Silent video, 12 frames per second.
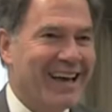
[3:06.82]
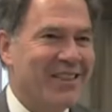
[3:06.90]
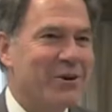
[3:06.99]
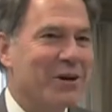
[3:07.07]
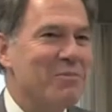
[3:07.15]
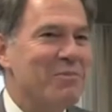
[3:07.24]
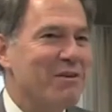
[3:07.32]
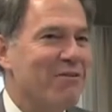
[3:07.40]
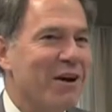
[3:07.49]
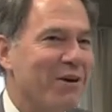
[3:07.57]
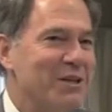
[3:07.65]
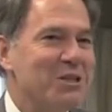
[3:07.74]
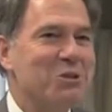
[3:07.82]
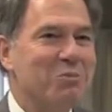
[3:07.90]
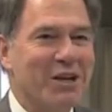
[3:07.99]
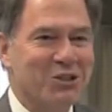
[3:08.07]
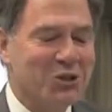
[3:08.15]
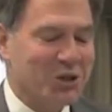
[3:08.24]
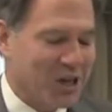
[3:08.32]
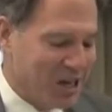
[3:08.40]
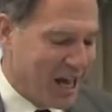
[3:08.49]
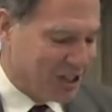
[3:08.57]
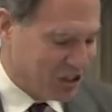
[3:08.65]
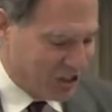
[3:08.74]
and there can be a very special
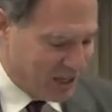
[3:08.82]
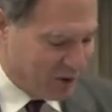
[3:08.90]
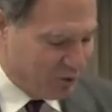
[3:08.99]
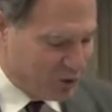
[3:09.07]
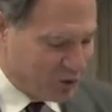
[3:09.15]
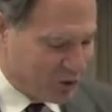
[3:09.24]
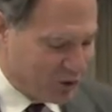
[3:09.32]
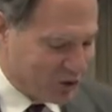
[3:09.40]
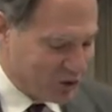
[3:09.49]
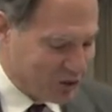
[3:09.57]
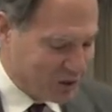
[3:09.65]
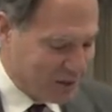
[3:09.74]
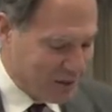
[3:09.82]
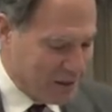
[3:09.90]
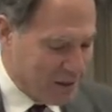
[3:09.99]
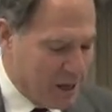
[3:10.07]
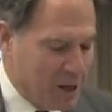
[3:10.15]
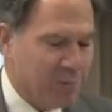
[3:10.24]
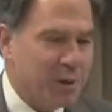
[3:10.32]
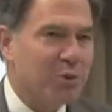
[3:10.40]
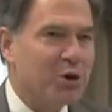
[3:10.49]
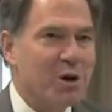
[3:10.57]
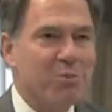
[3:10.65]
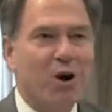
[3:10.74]
connection that results.
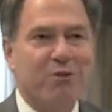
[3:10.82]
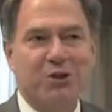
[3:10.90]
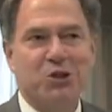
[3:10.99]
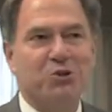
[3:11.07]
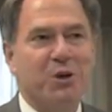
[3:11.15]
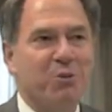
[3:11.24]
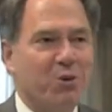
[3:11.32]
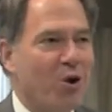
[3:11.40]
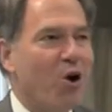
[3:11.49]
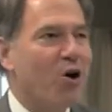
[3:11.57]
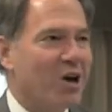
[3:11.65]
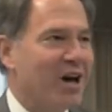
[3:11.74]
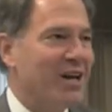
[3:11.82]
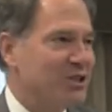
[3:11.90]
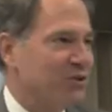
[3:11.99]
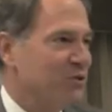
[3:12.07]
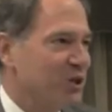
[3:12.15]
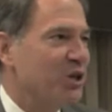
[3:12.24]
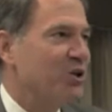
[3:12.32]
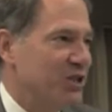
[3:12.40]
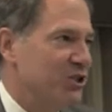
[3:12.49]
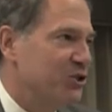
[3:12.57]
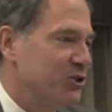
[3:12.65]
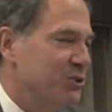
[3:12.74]
People come off the street with all kinds of legal
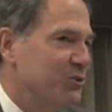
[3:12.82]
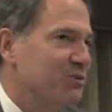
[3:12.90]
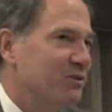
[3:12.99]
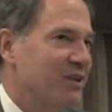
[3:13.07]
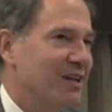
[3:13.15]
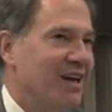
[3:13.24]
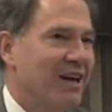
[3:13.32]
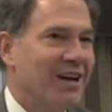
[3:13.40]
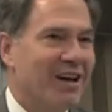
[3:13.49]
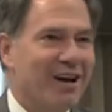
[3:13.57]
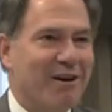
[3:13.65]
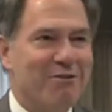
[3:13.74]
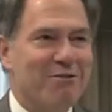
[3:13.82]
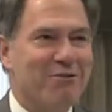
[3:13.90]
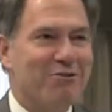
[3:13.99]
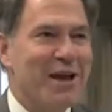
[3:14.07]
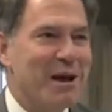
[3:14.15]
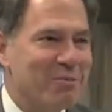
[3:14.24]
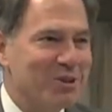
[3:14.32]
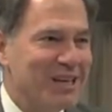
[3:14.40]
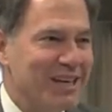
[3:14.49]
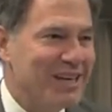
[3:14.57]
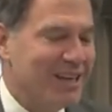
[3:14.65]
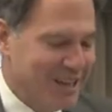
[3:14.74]
issues. Uh,
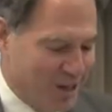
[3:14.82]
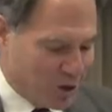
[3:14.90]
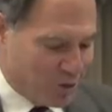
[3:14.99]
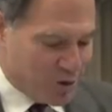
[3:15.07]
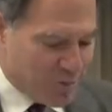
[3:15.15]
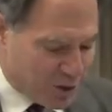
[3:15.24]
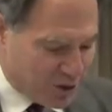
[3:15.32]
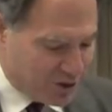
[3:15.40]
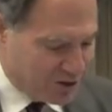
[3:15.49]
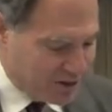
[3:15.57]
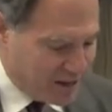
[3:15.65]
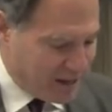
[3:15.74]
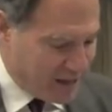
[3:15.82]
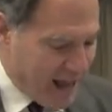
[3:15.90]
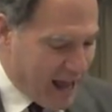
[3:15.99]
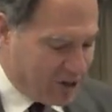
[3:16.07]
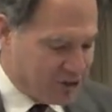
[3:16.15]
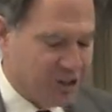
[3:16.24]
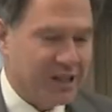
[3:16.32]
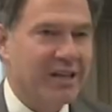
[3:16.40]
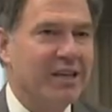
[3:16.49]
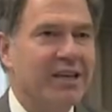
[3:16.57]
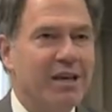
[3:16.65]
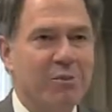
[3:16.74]
family, criminal,
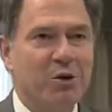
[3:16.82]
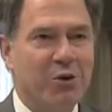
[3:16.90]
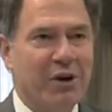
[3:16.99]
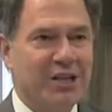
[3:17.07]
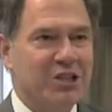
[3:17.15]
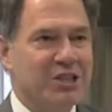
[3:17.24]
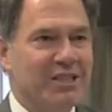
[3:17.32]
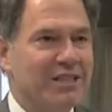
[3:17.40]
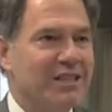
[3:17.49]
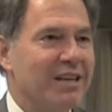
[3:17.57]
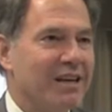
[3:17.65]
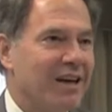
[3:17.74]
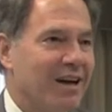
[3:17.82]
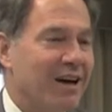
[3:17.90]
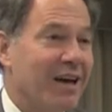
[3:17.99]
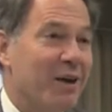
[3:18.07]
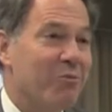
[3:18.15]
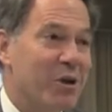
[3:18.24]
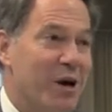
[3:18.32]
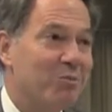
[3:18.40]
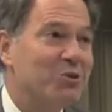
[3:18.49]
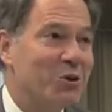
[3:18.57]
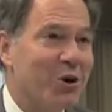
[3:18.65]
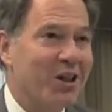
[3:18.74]
housing, immigration, uh, and we
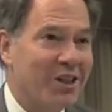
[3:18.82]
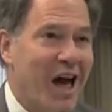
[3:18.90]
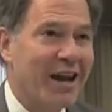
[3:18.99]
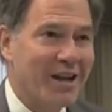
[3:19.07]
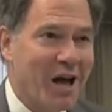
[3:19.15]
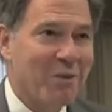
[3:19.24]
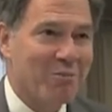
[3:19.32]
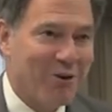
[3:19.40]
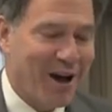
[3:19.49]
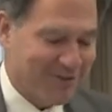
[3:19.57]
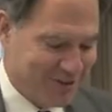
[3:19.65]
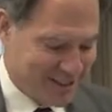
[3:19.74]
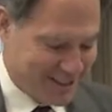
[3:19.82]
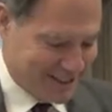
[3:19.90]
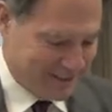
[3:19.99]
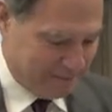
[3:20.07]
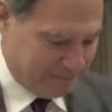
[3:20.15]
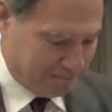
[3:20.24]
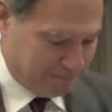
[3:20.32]
help start a lot of nonprofits.